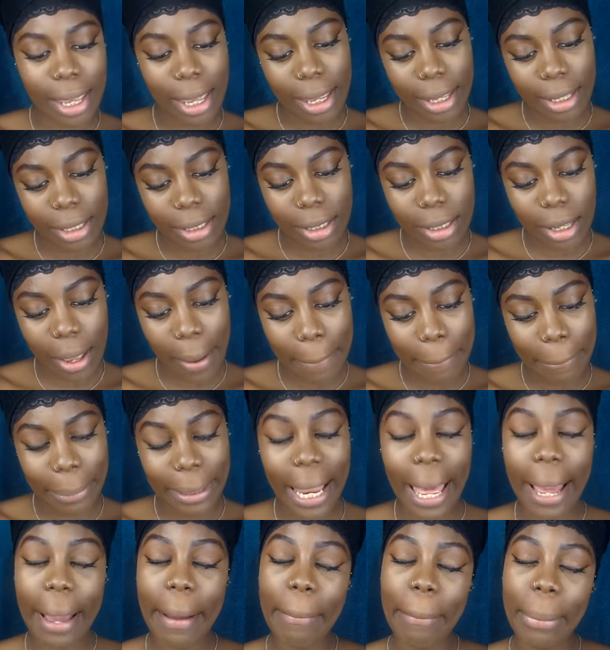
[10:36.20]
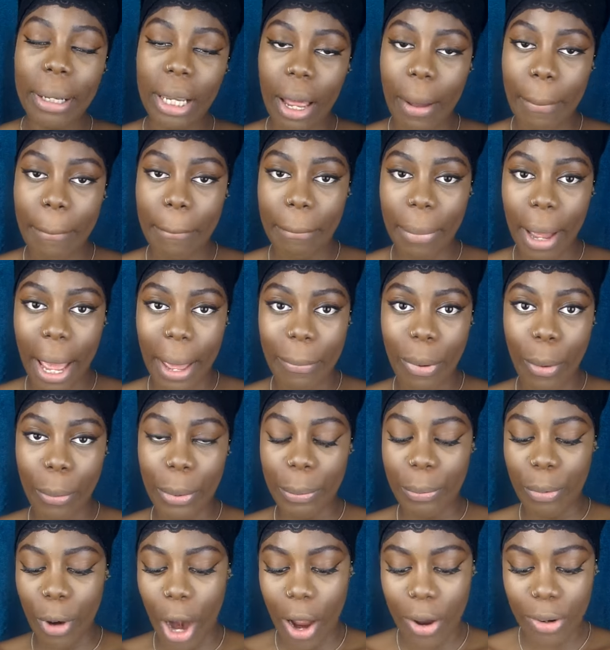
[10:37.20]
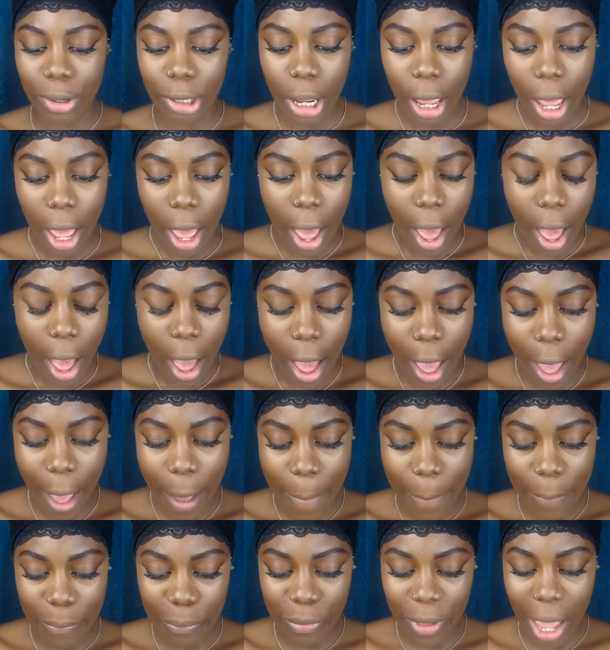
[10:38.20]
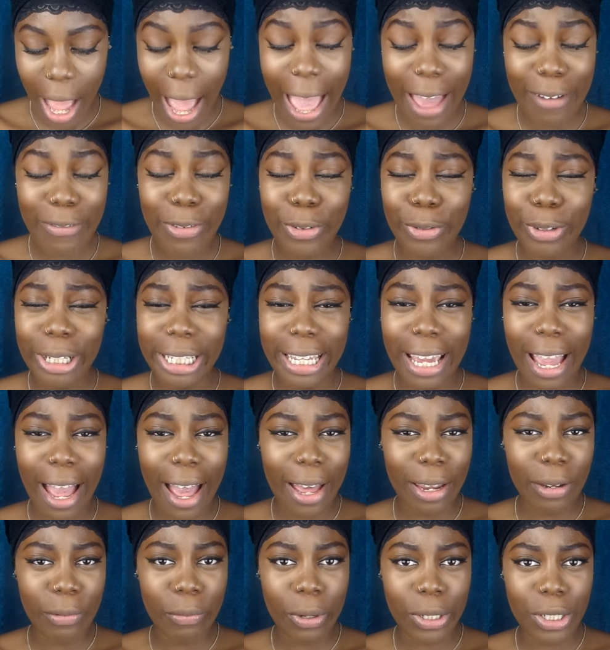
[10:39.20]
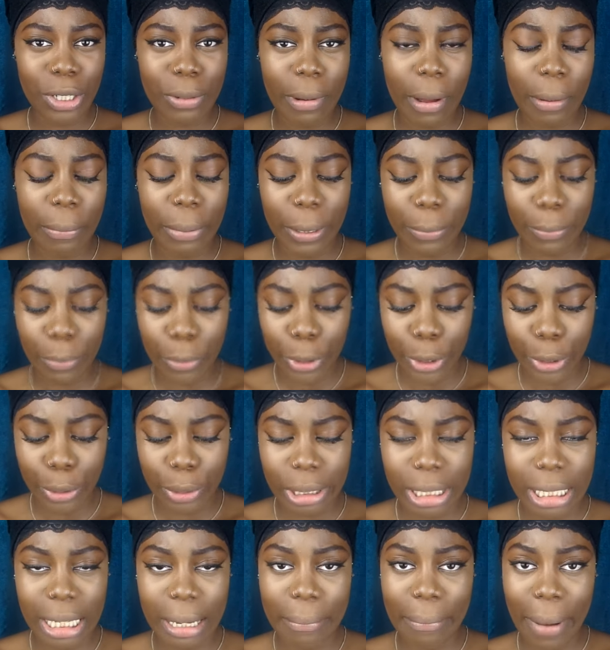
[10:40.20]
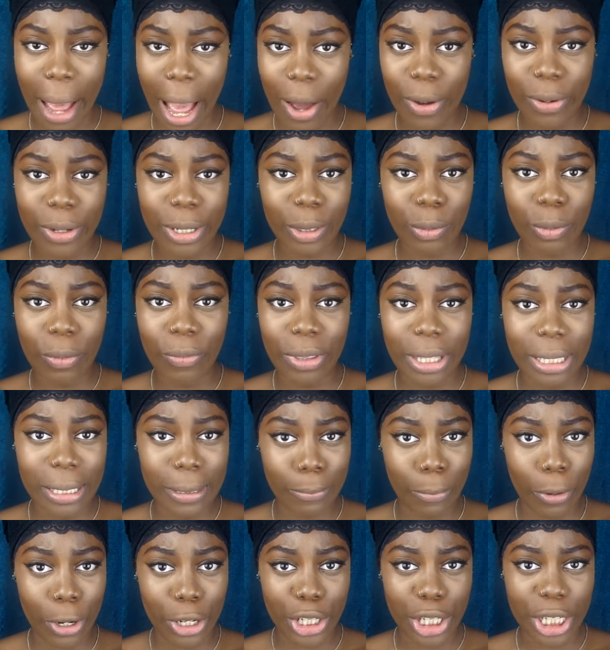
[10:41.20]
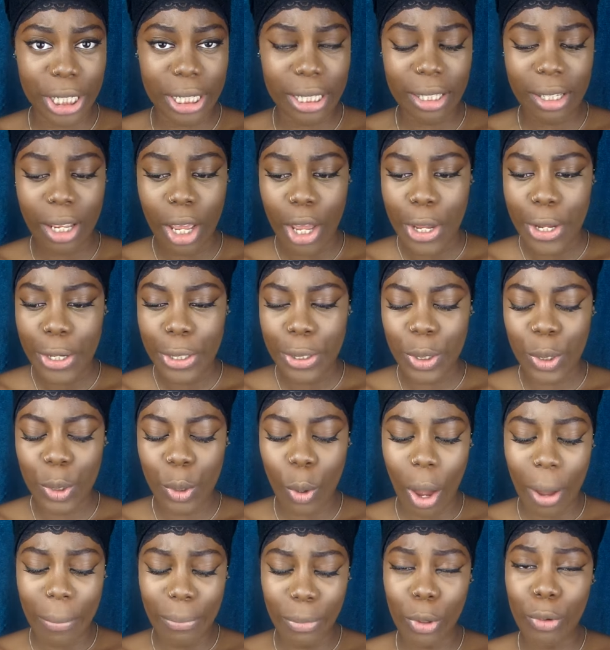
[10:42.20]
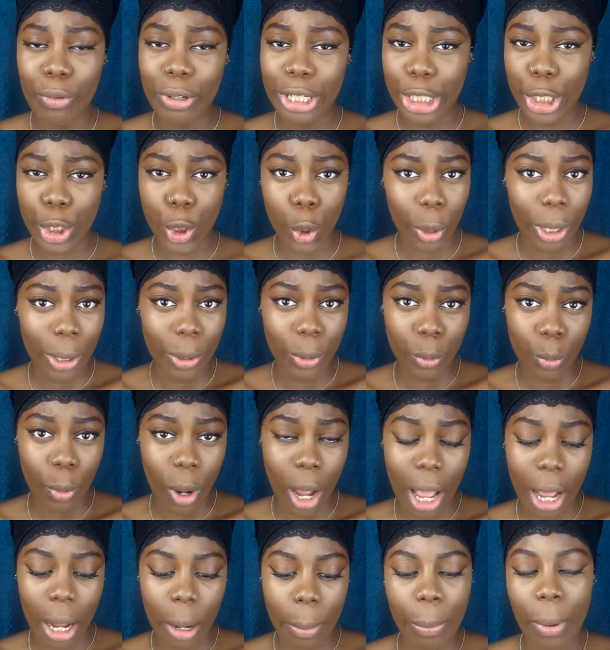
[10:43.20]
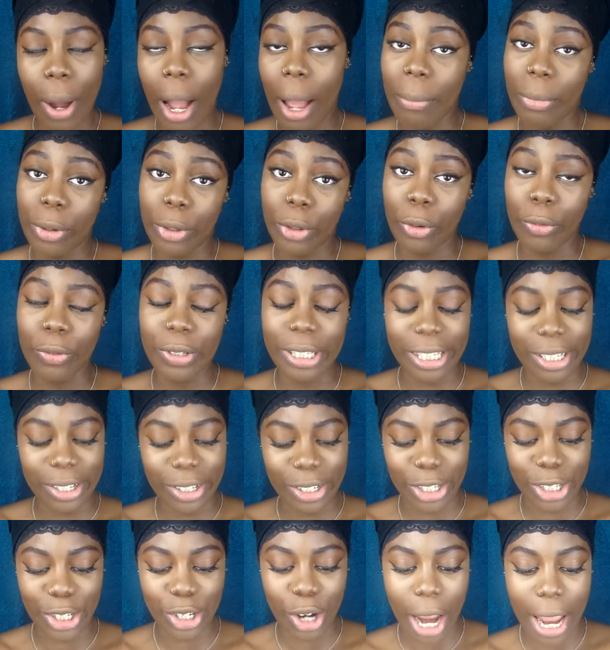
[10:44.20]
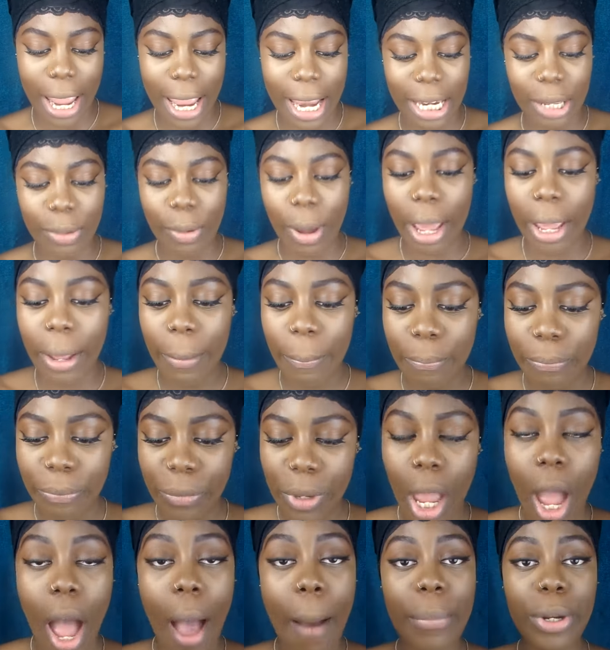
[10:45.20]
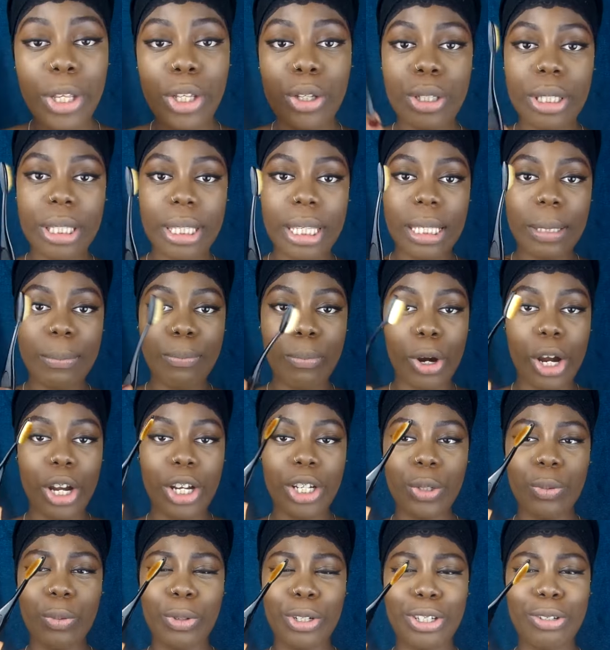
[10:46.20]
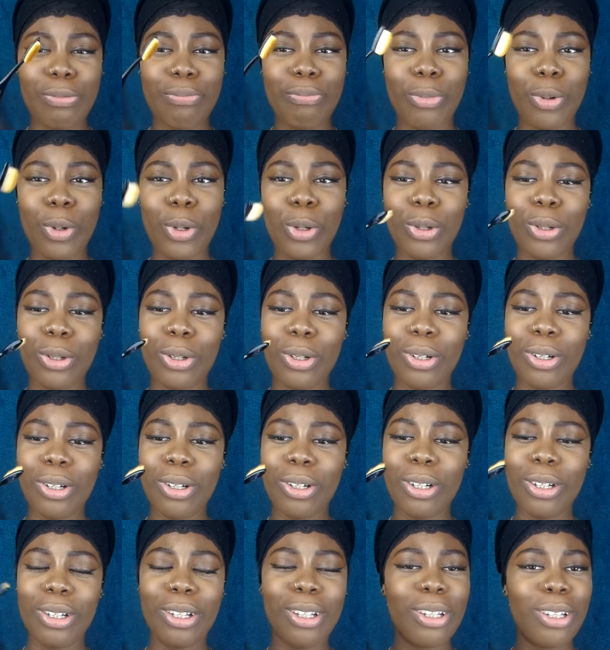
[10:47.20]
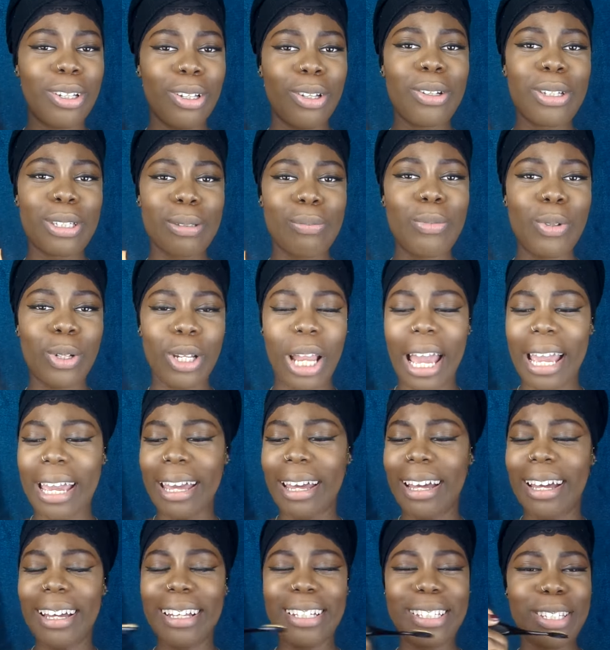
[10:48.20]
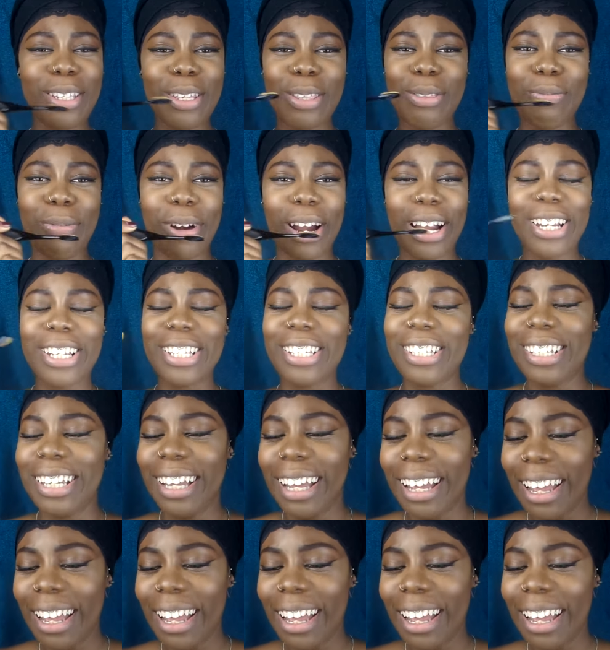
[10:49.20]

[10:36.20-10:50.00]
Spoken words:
is Black Plum by Bobbi Brown. I haven't really heard much about people using powders with these brushes, so I'm not really sure it would work, but I'm obviously going to try it anyway. I'm going to use this brush, which looks more like a toothbrush,